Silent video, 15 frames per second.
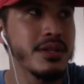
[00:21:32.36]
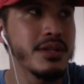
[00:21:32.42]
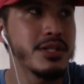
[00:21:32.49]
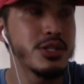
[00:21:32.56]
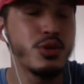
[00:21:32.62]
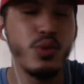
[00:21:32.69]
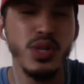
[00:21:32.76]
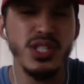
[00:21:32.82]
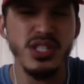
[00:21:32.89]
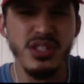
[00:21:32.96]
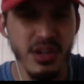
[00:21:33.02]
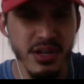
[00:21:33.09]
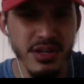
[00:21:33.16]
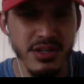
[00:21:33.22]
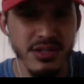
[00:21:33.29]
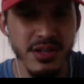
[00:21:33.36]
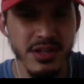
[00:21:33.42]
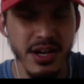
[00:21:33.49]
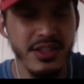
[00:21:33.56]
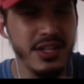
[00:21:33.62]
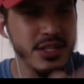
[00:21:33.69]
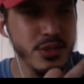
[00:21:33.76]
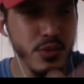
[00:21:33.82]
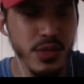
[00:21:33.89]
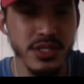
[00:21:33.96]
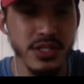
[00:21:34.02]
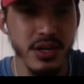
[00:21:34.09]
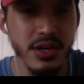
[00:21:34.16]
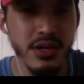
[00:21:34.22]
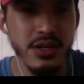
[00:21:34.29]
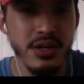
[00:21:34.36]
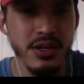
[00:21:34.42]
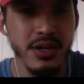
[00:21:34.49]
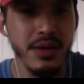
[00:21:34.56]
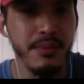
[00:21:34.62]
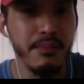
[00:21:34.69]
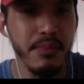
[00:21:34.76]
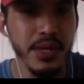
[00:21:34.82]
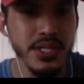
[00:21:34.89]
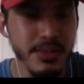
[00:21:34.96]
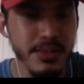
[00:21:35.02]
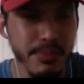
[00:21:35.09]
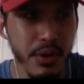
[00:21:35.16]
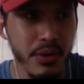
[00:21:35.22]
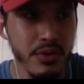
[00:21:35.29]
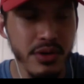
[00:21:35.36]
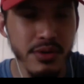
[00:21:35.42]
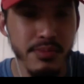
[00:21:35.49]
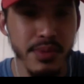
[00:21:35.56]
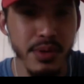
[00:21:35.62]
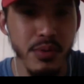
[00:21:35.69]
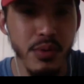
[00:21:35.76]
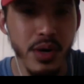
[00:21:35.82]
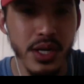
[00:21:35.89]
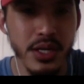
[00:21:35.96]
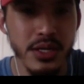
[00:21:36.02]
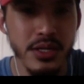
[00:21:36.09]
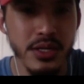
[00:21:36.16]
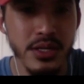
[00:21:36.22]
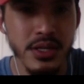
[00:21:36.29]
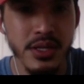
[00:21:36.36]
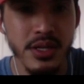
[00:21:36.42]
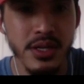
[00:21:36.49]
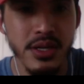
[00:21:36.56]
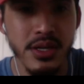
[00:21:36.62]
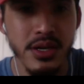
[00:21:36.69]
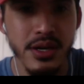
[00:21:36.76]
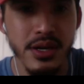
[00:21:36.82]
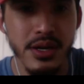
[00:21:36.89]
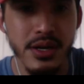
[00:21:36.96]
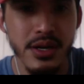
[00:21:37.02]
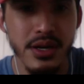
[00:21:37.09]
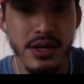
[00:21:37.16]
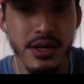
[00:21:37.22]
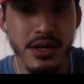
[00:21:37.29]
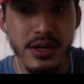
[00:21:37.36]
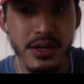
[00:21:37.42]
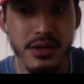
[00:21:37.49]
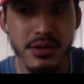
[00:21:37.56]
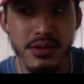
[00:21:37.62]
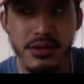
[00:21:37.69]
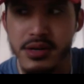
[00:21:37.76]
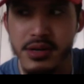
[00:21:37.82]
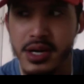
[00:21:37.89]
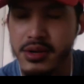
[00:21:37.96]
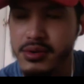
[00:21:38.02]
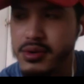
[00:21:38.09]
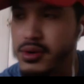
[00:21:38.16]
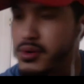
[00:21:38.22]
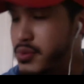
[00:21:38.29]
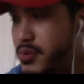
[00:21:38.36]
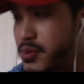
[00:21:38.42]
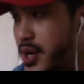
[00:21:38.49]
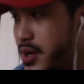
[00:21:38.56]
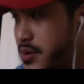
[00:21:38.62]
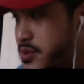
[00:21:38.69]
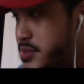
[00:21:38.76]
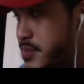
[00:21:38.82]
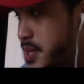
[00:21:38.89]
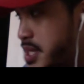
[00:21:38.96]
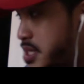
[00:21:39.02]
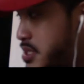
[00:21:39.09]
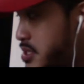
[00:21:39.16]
Twista, I think Twista, Busy Bone could be one. I don't know who else, man,